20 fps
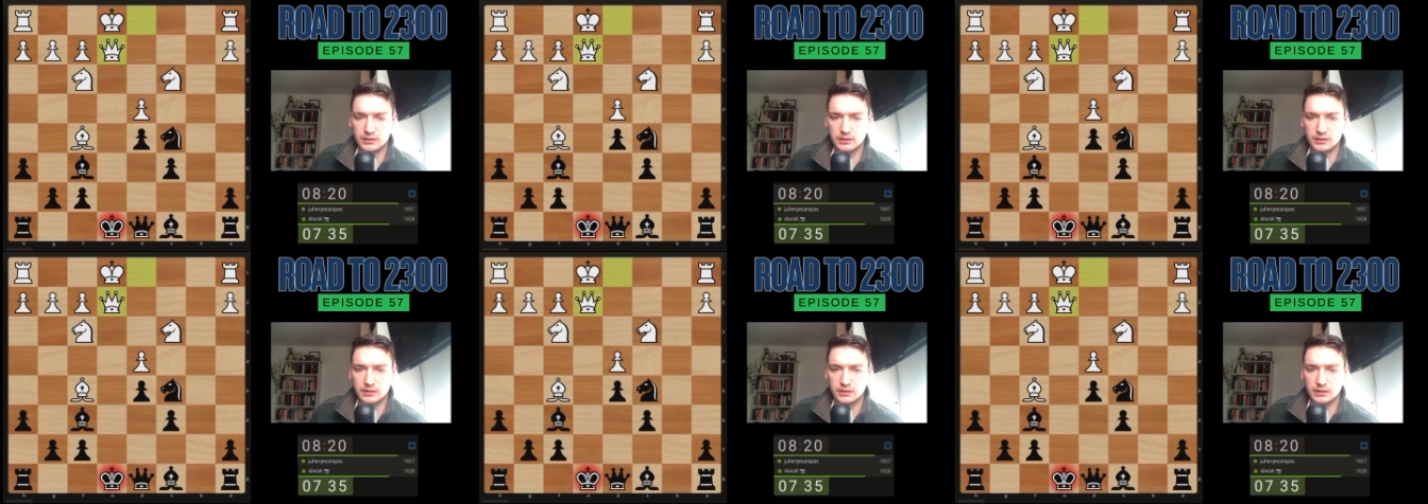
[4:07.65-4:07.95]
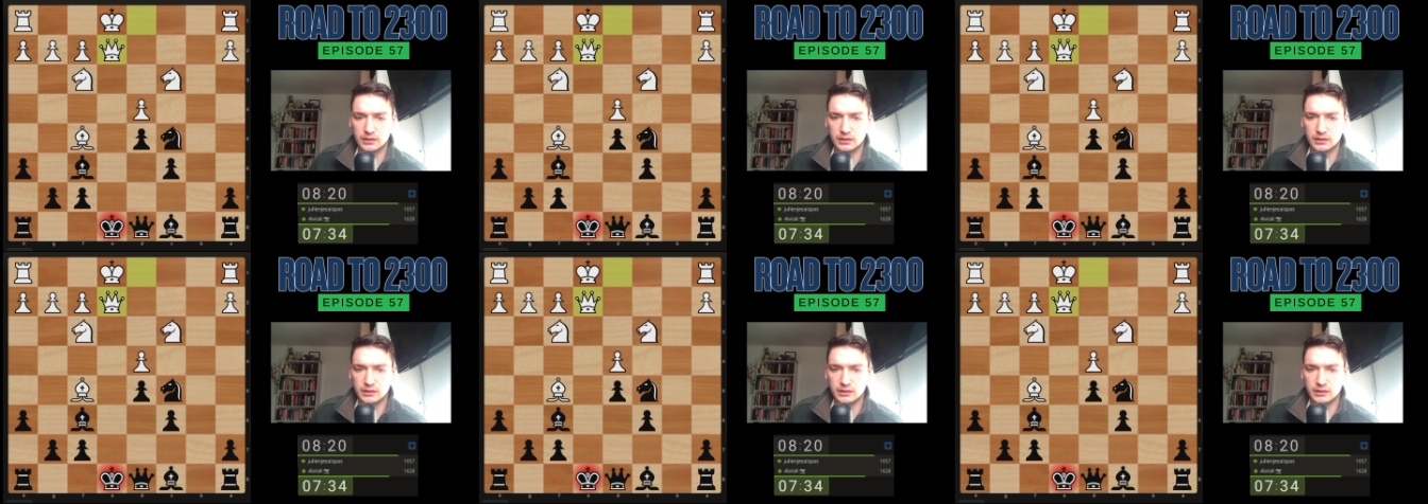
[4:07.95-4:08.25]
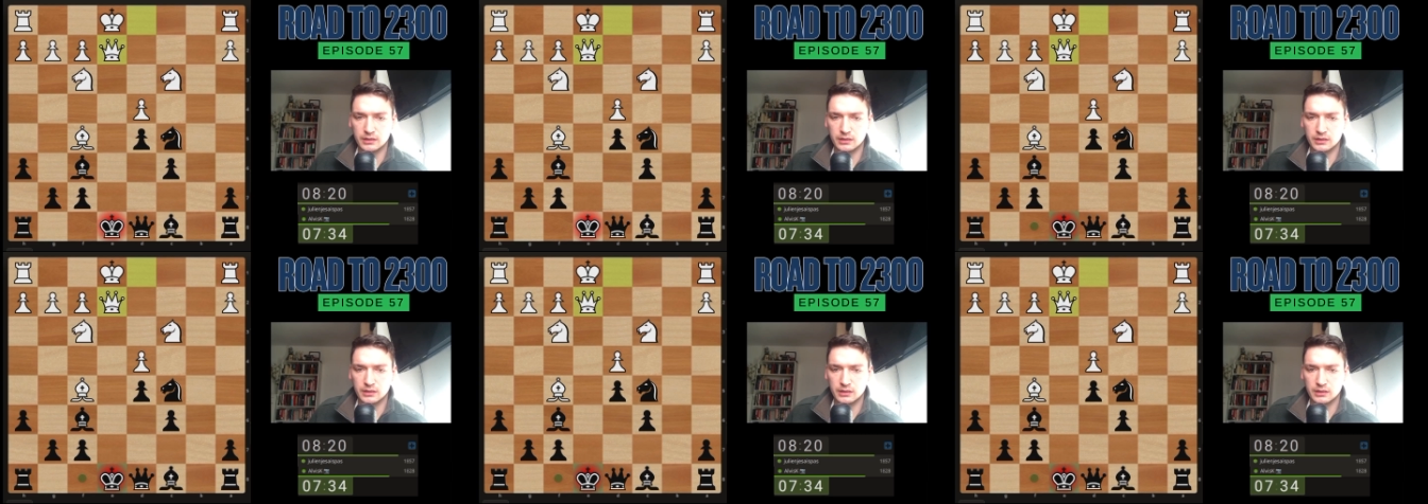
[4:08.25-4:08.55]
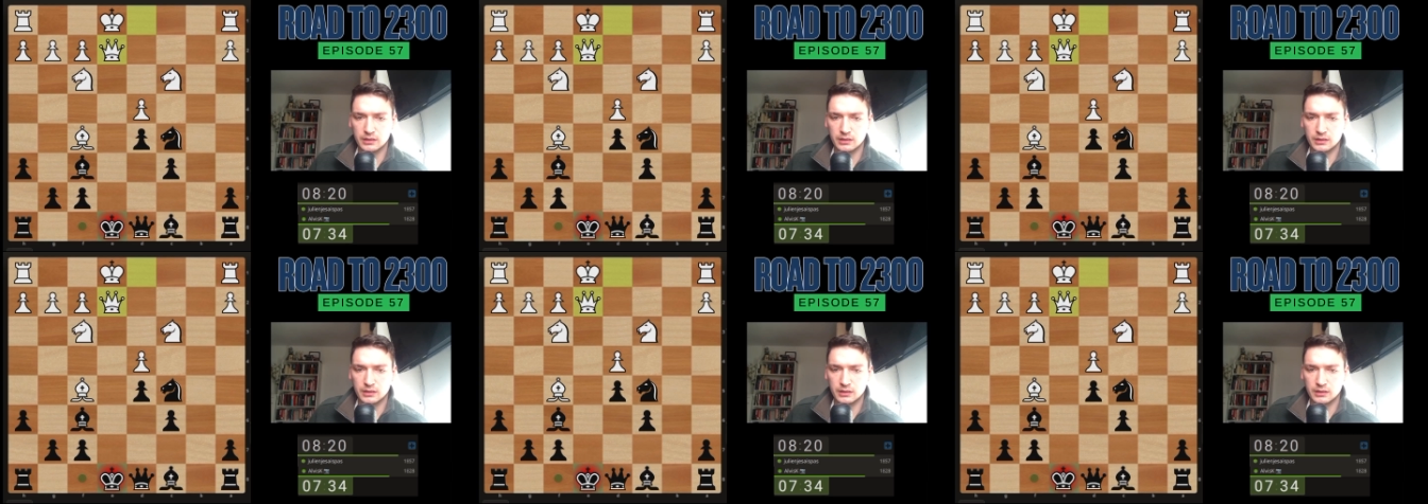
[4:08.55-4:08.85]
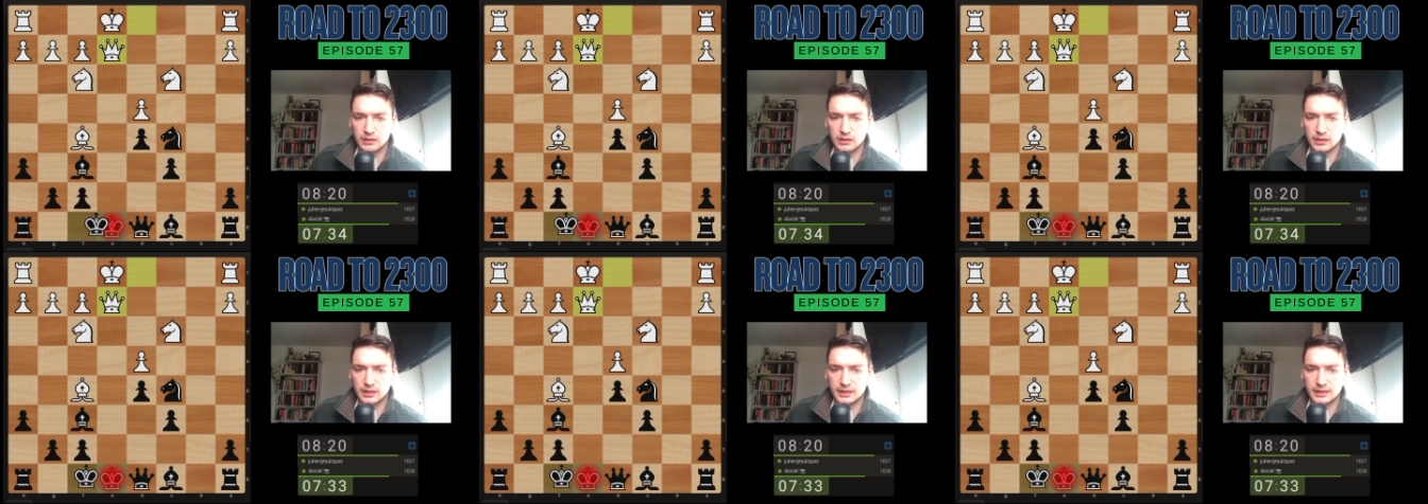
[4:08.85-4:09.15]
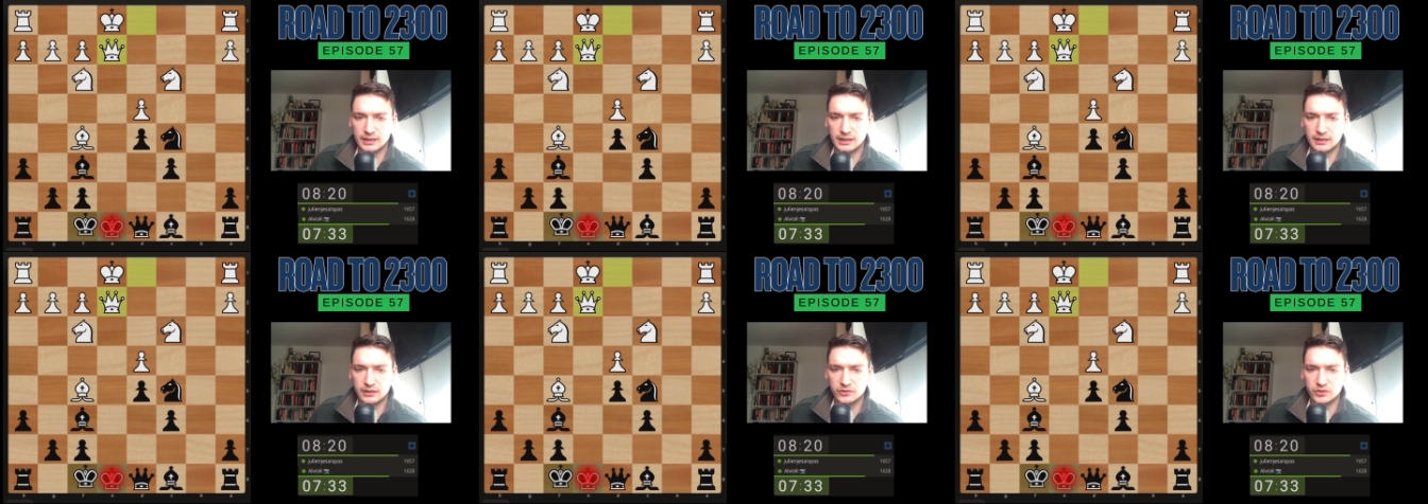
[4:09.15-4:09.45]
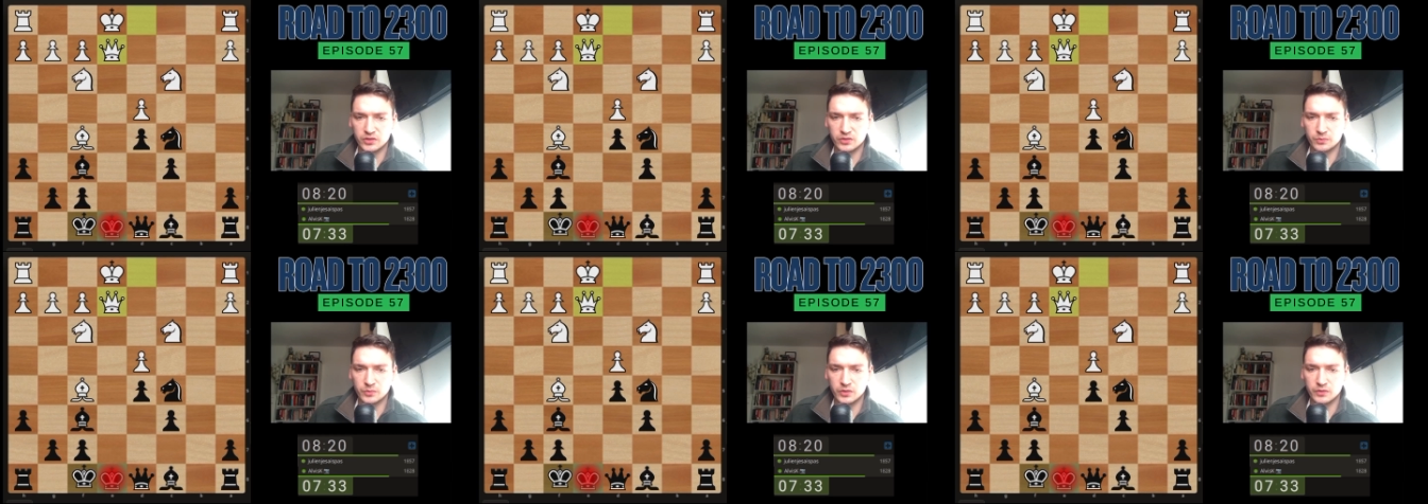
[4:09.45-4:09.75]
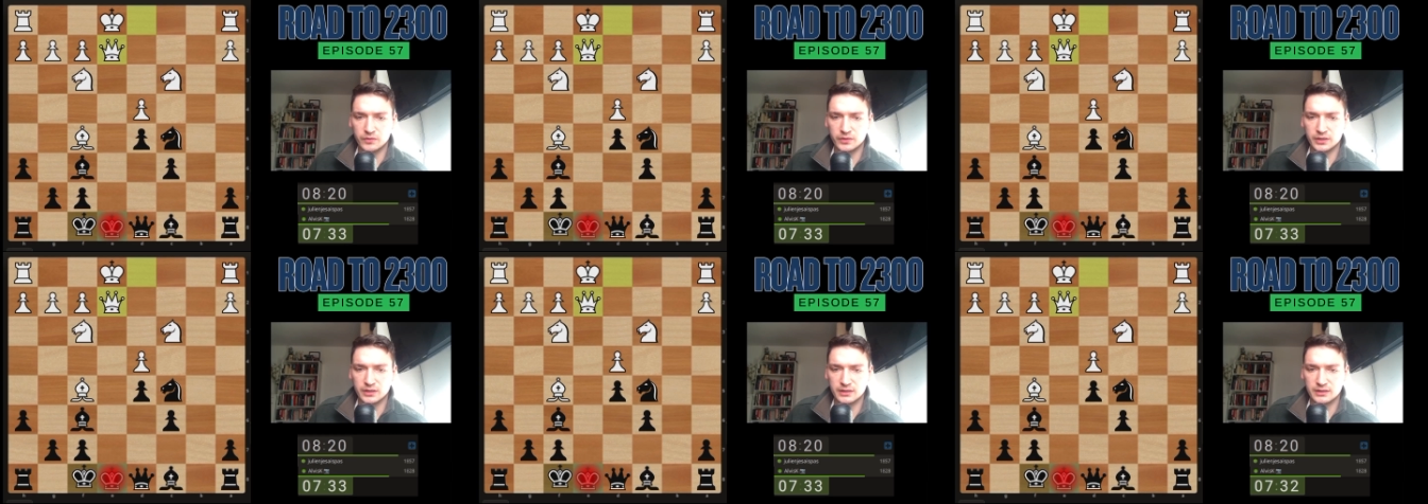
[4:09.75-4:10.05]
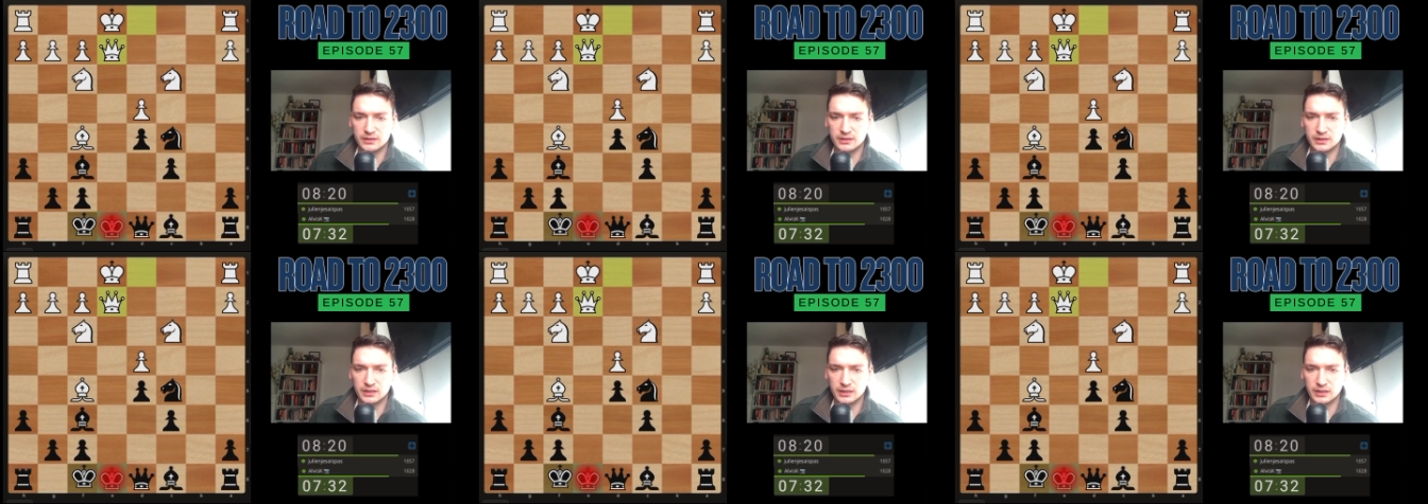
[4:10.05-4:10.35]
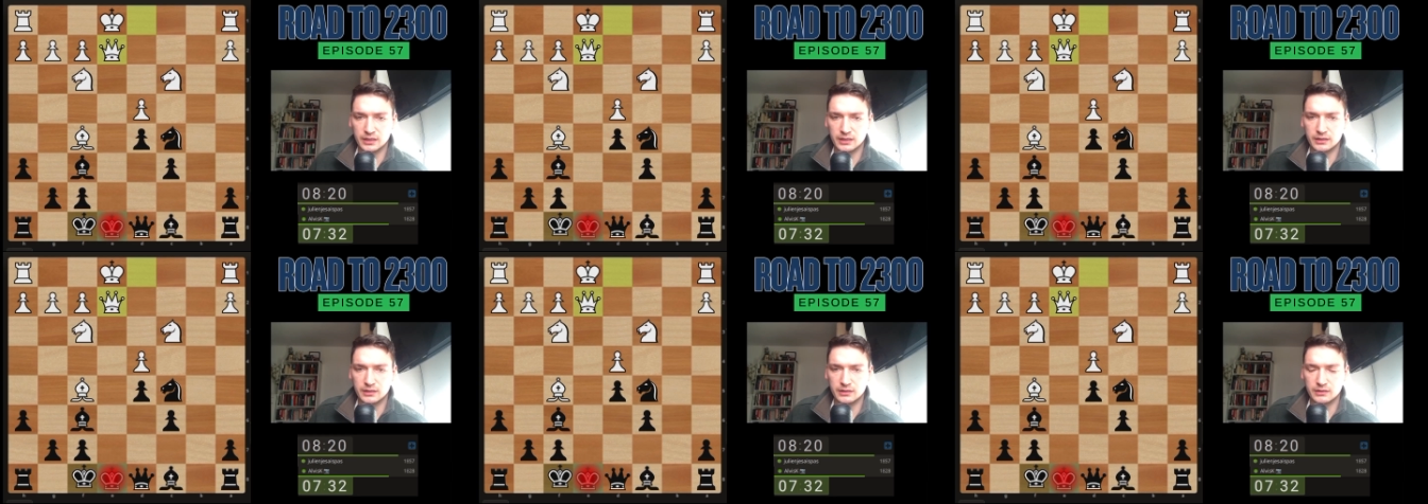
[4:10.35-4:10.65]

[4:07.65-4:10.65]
see. I can just move to the side.